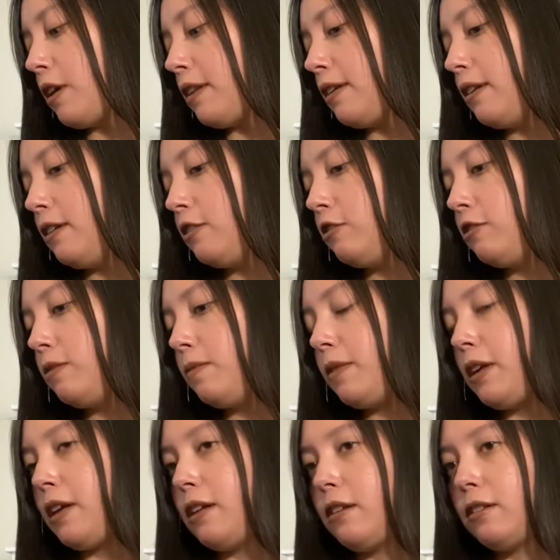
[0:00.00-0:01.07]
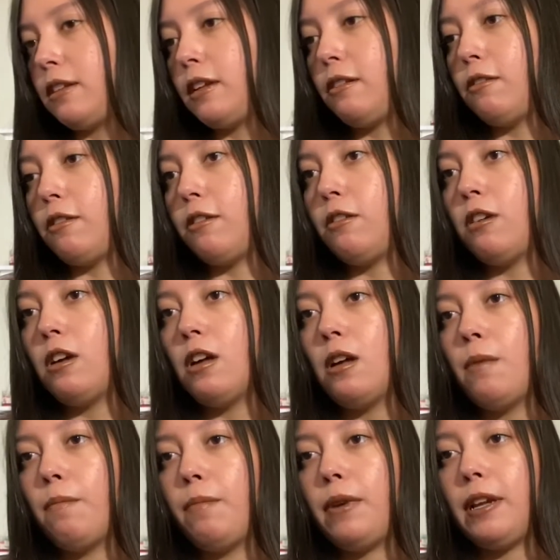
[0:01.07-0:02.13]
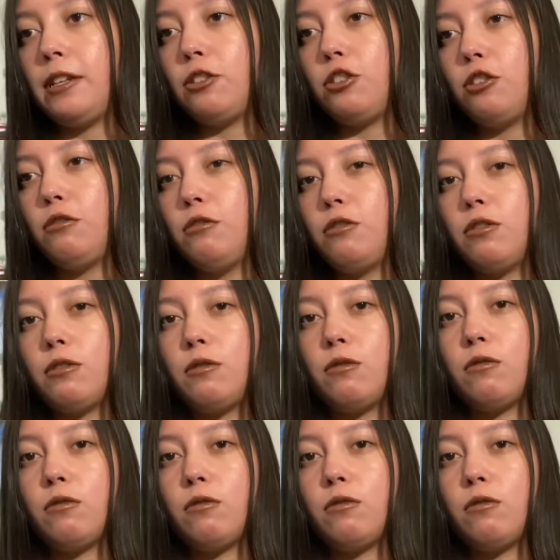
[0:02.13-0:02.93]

I thought I chose something else. I don't know. But I chose